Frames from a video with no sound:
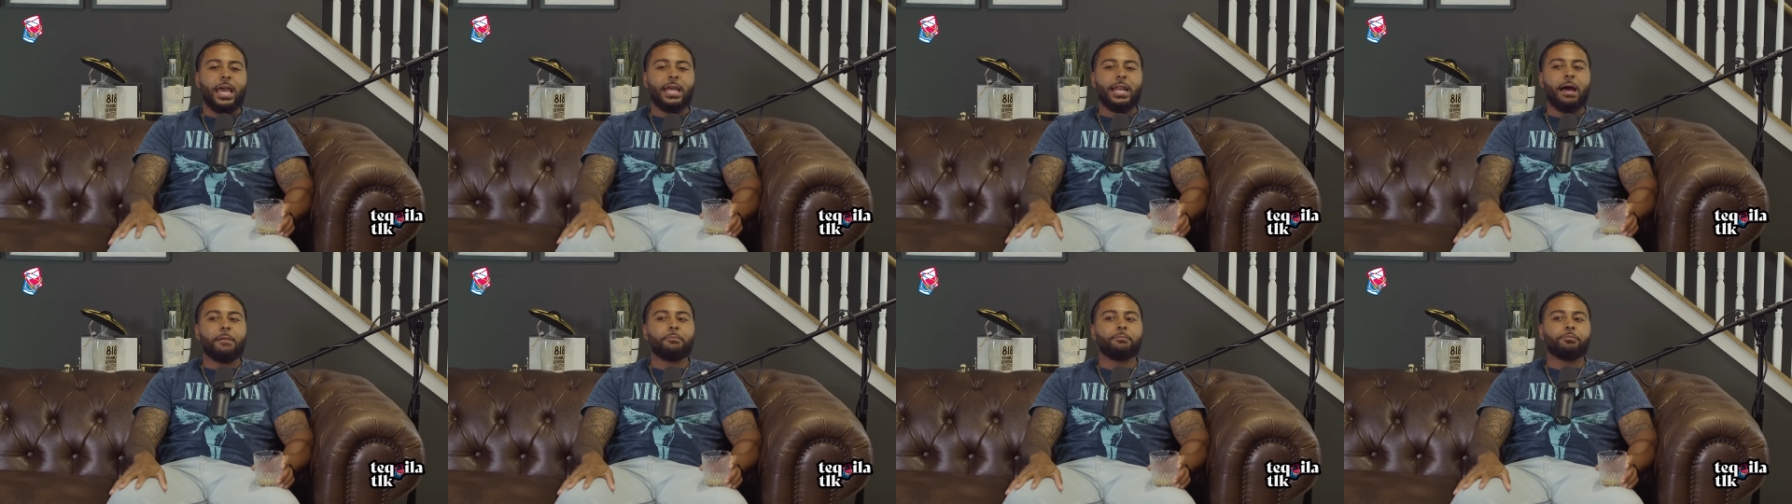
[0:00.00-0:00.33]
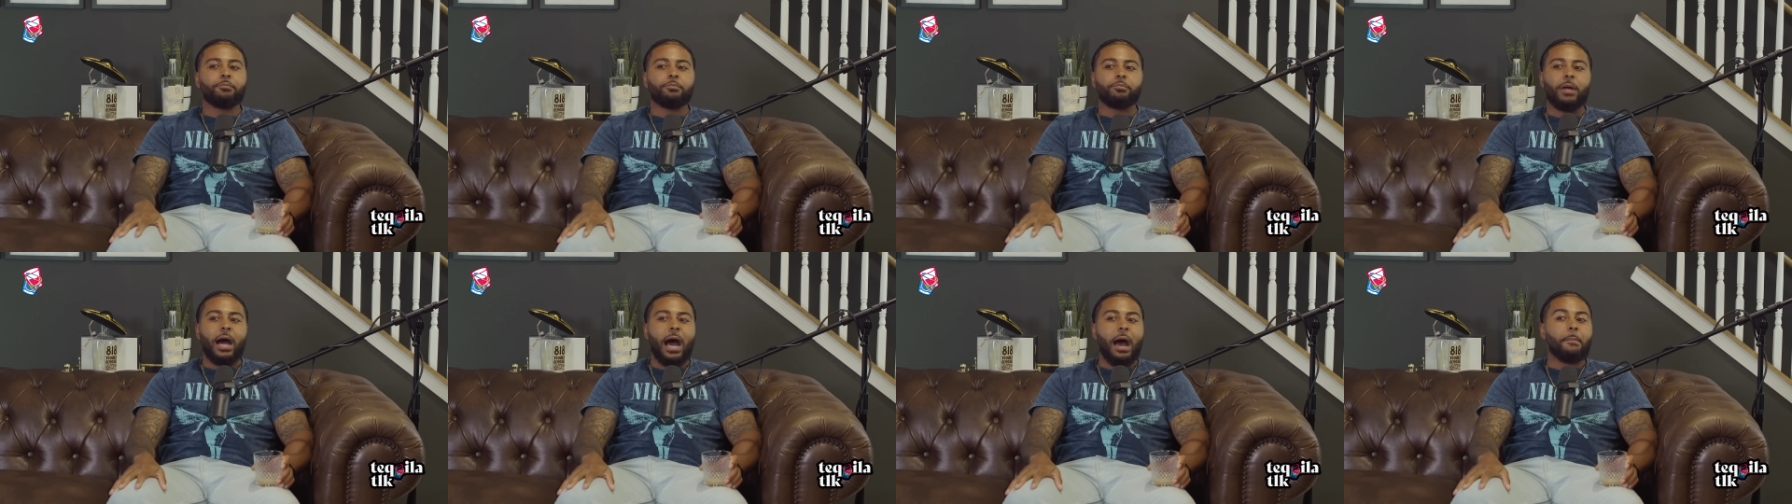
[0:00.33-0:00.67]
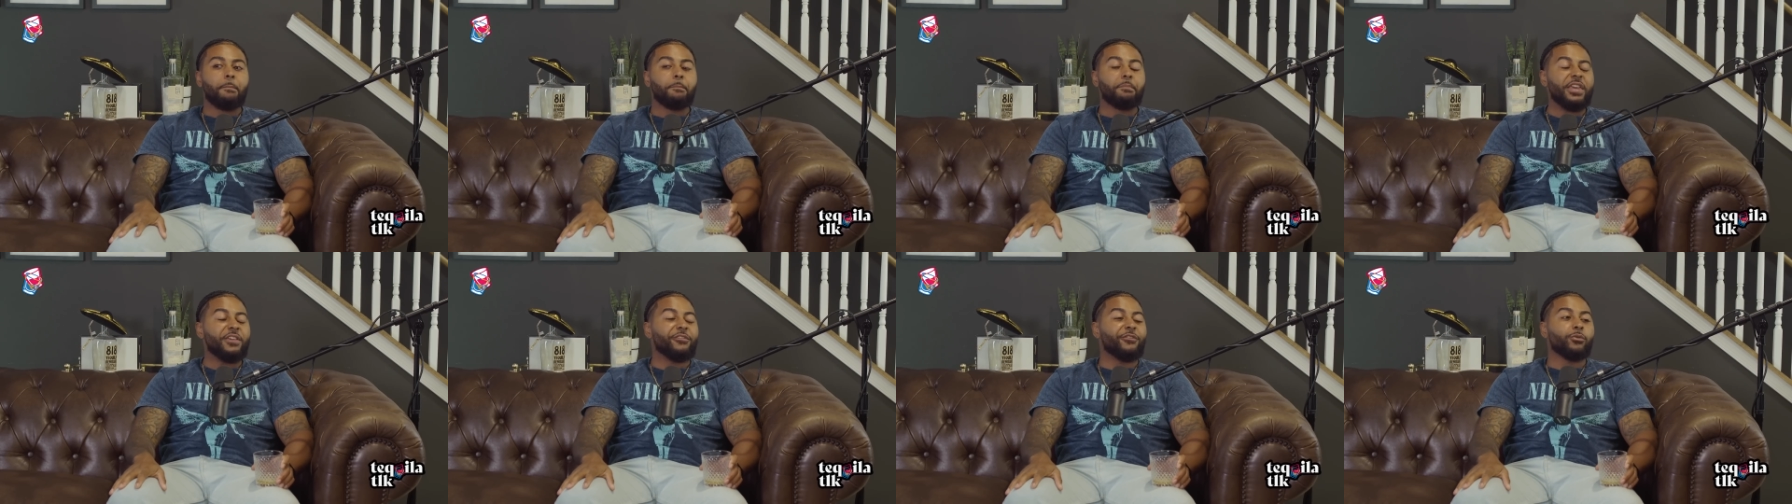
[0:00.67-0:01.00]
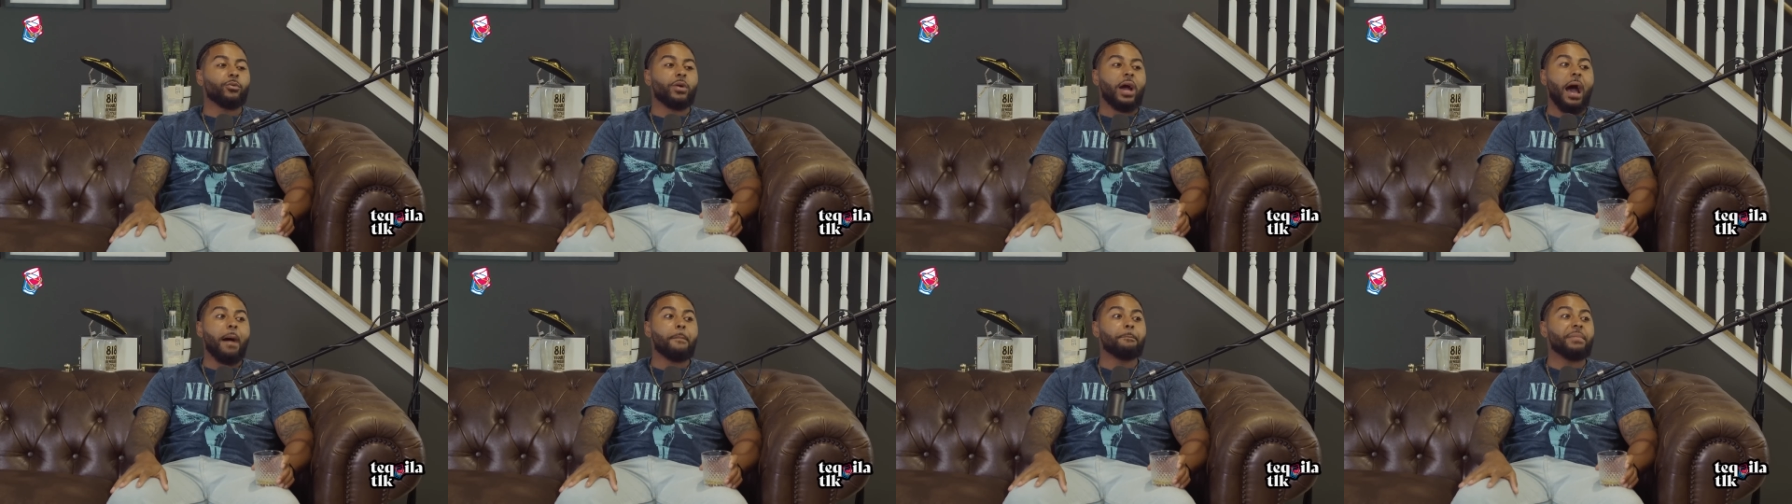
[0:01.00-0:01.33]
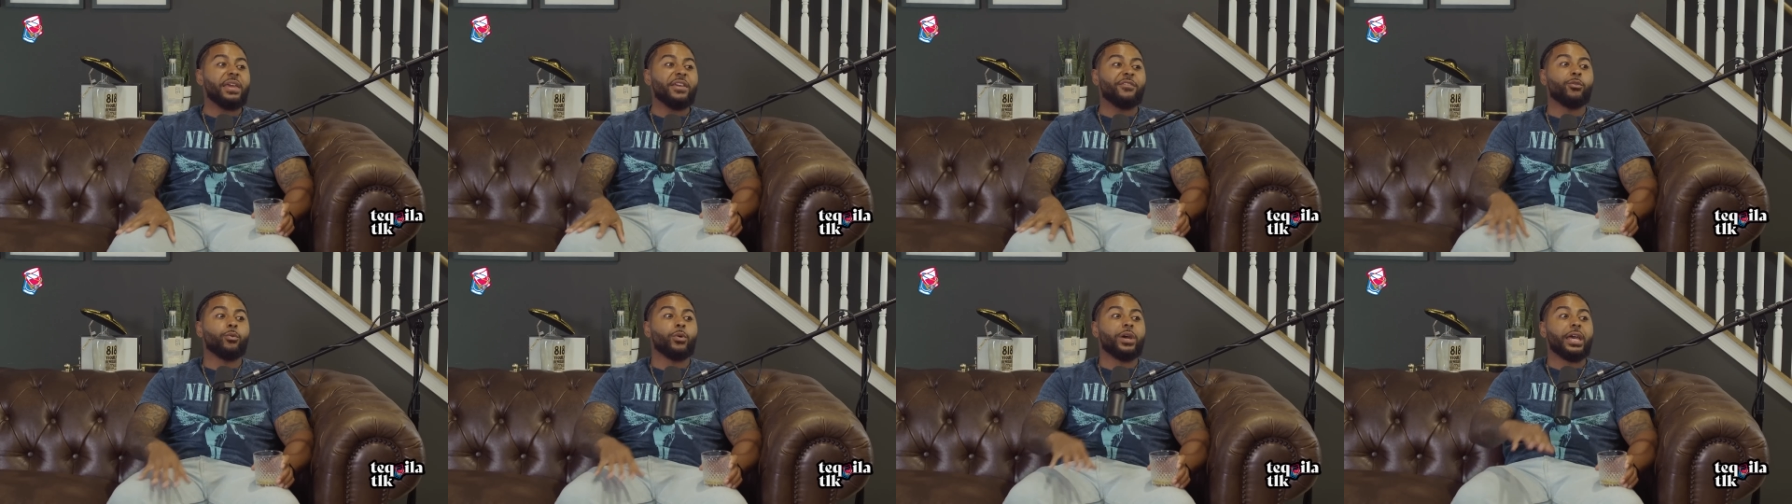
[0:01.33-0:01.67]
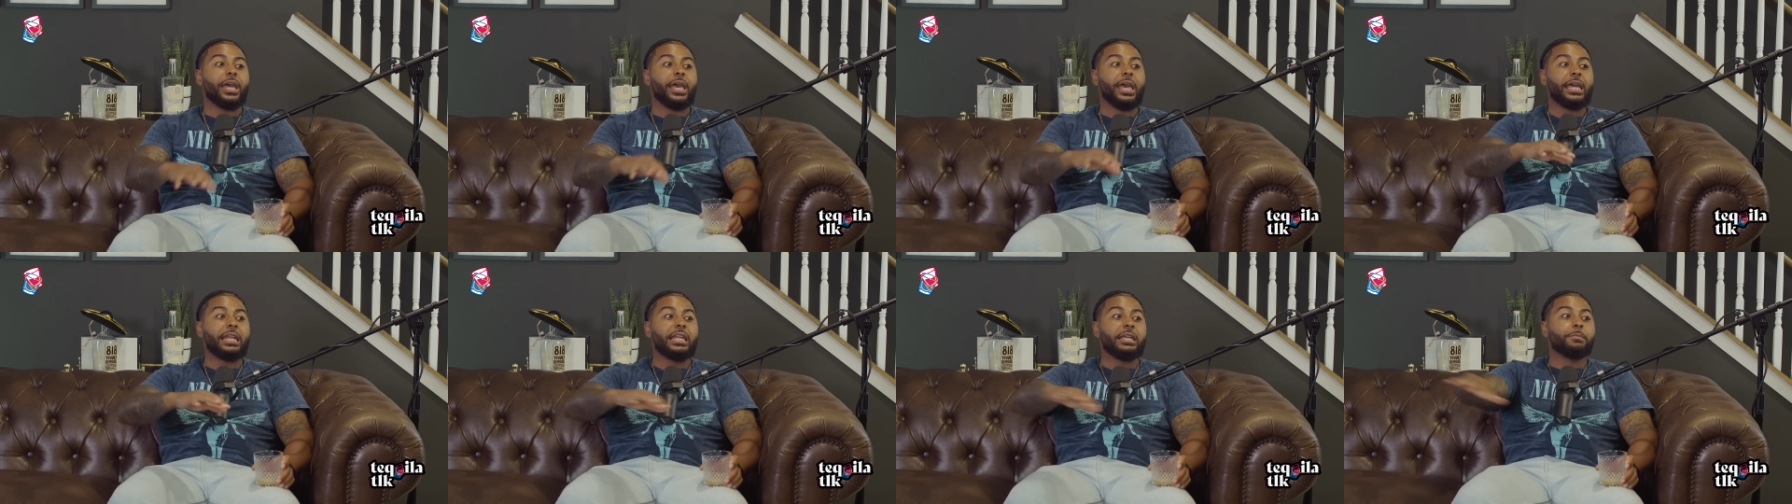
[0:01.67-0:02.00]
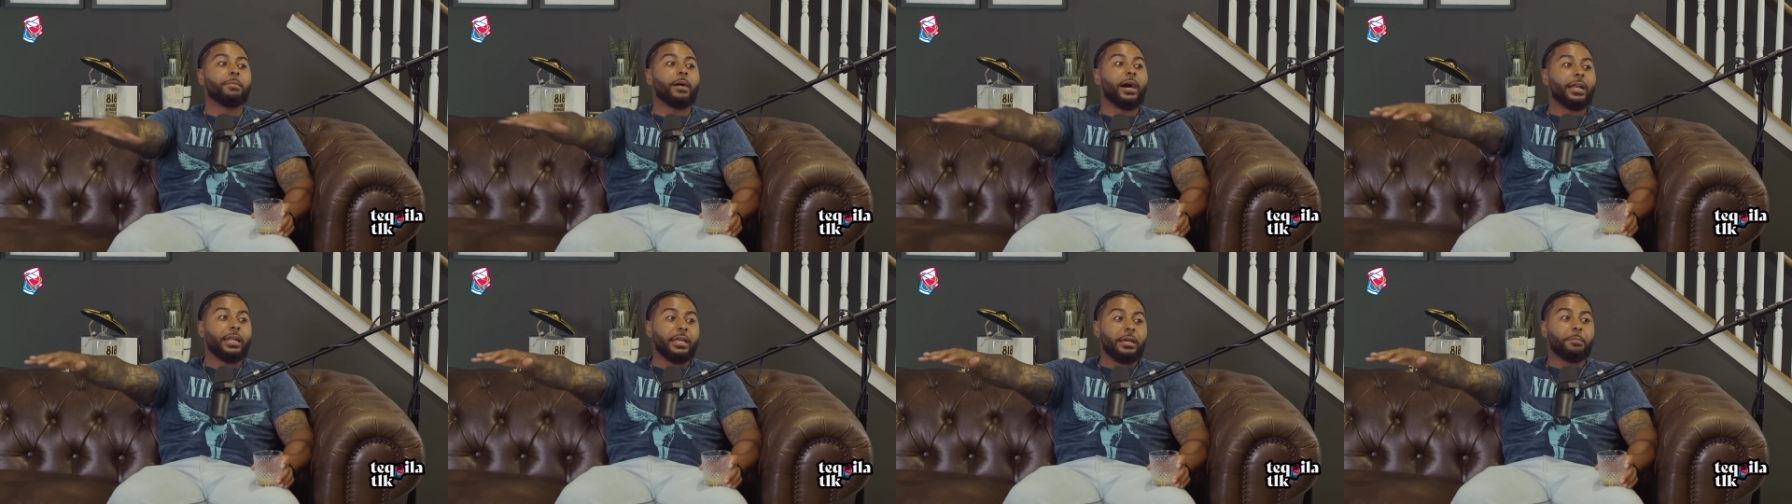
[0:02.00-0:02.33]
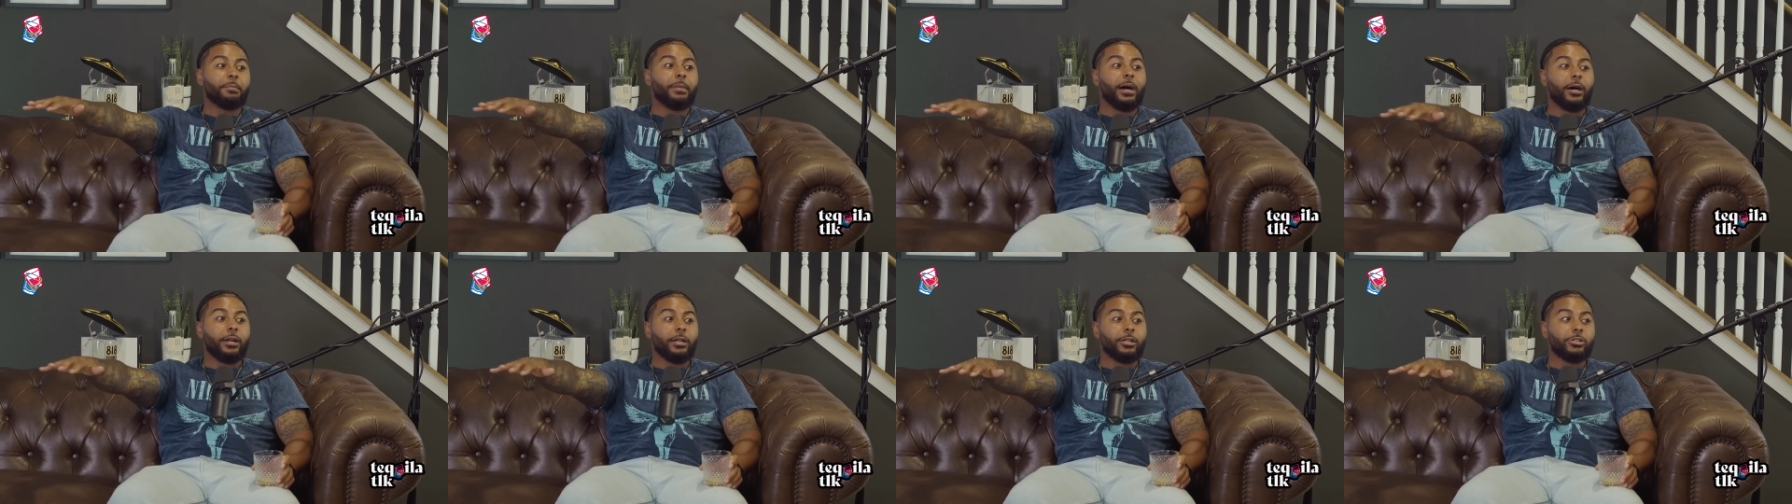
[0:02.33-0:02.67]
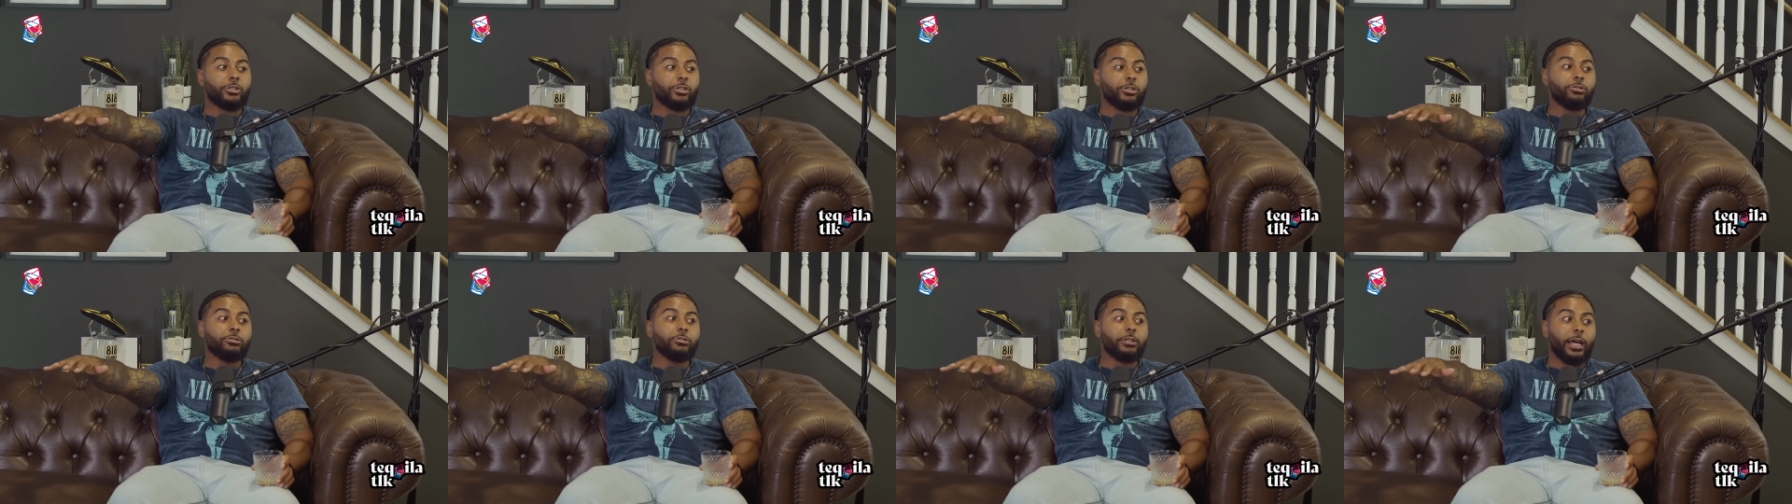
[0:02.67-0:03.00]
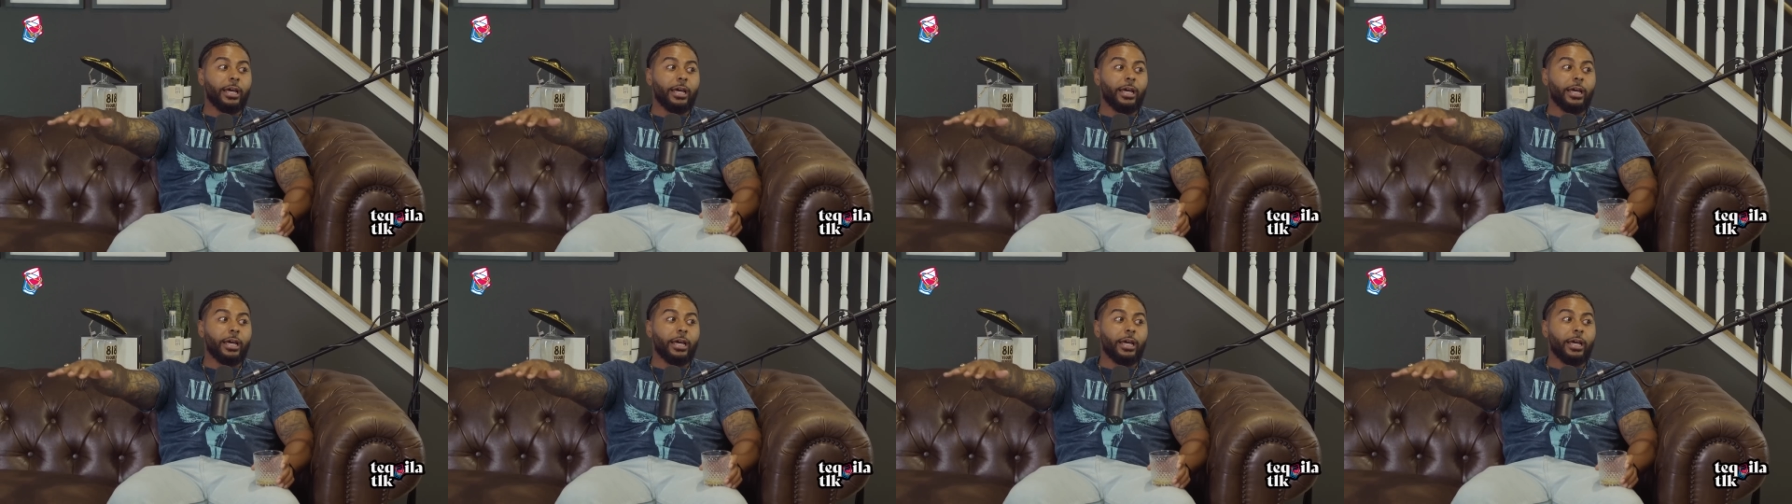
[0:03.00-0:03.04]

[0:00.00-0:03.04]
And I'm beefing with anybody about it too.